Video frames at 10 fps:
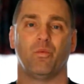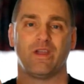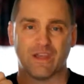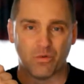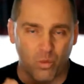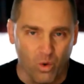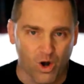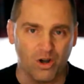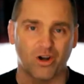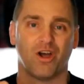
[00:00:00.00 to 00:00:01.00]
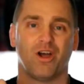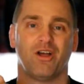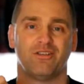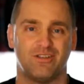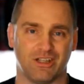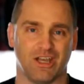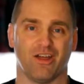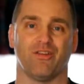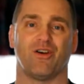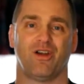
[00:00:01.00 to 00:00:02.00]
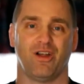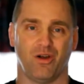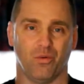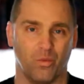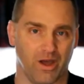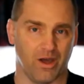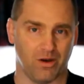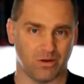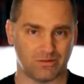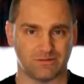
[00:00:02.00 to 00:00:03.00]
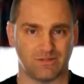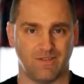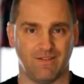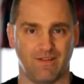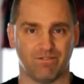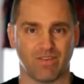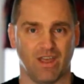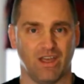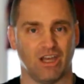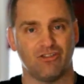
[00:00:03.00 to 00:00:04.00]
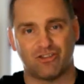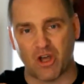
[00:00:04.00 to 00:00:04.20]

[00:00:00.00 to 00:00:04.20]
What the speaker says: we can work together well. And